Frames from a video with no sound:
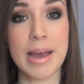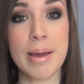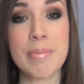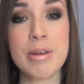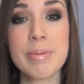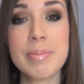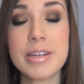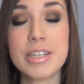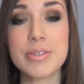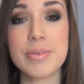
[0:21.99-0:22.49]
I'm
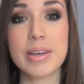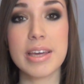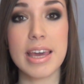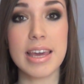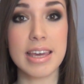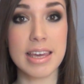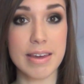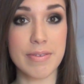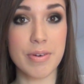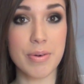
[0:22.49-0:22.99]
going to be doing
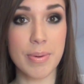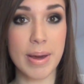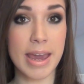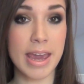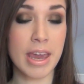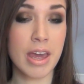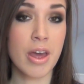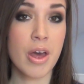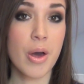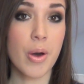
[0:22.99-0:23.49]
a
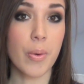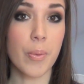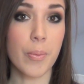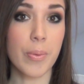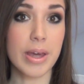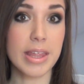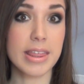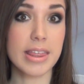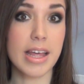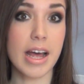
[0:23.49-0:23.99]
giveaway
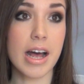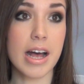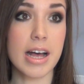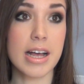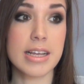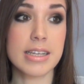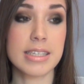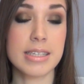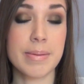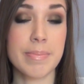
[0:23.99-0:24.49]
with
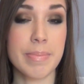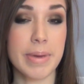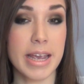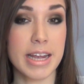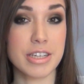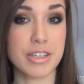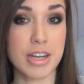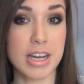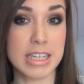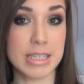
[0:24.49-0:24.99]
some
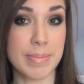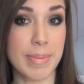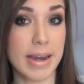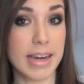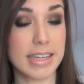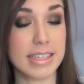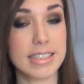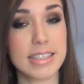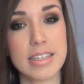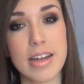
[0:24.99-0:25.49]
BH
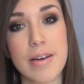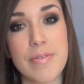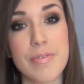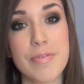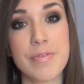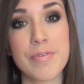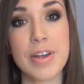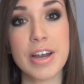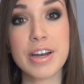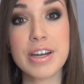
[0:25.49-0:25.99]
Cosmetics
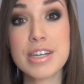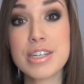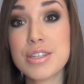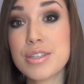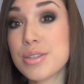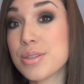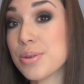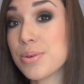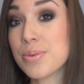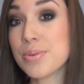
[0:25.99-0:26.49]
stuff very
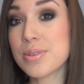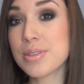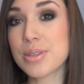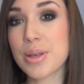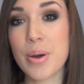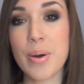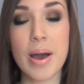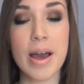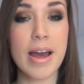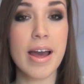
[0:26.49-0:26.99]
soon,
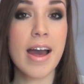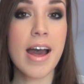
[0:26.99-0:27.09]
so